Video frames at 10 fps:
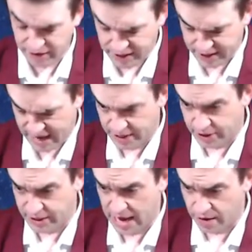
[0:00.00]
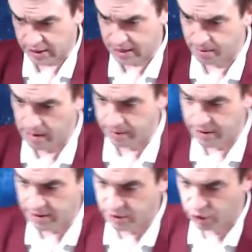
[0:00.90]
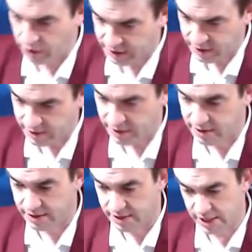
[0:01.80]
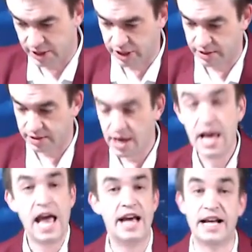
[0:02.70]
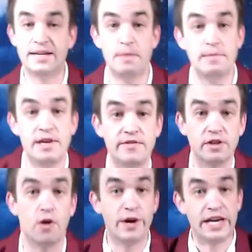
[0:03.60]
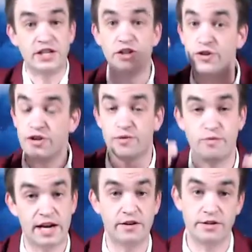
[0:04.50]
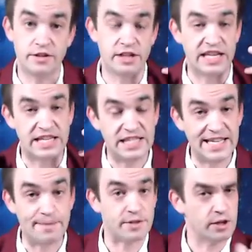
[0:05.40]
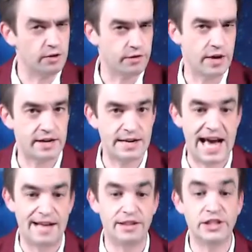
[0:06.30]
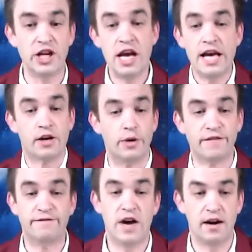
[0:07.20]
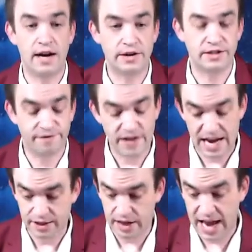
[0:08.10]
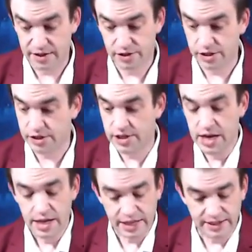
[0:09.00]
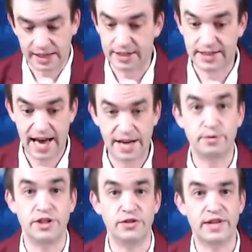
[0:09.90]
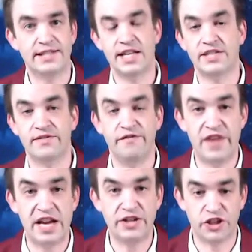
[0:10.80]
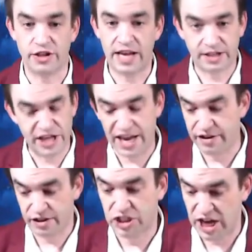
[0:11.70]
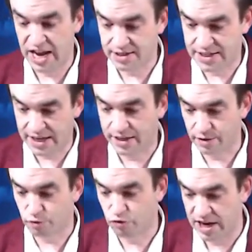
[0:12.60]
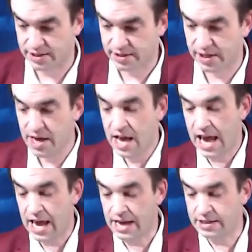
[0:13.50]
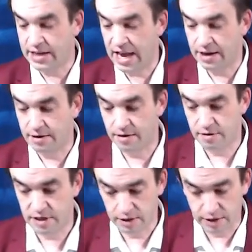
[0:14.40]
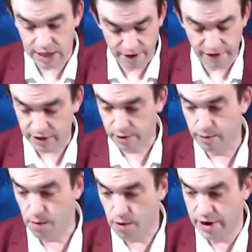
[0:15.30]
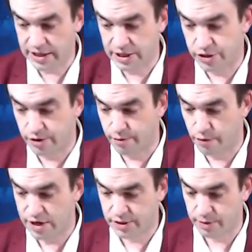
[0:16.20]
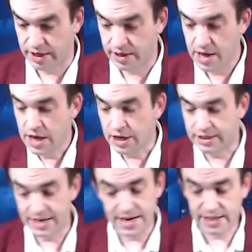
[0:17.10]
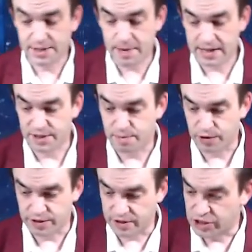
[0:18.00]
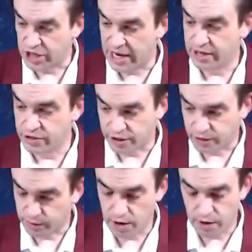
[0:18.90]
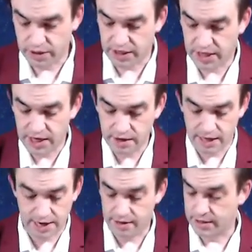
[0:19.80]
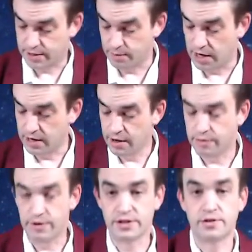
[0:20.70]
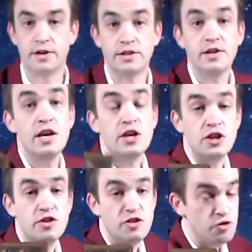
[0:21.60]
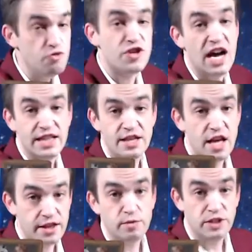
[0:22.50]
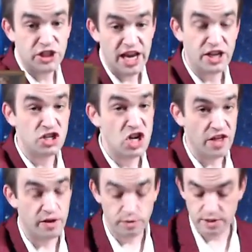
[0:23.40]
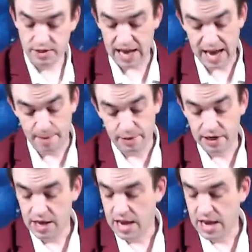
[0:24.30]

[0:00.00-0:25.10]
Heavy Sag in the outcome about this choices, this decision. And that's maybe even going into your records to get deep, to go for that knowledge, going far out to find the answers. Things like a Sag would do, that sense of adventure, that taking a chance, taking a risk, and the love and the rewarding that you're enriched with. You didn't expect this person to change, to grow, to heal under this one. 3 of Swords. You thought nothing would change. Nothing would happen.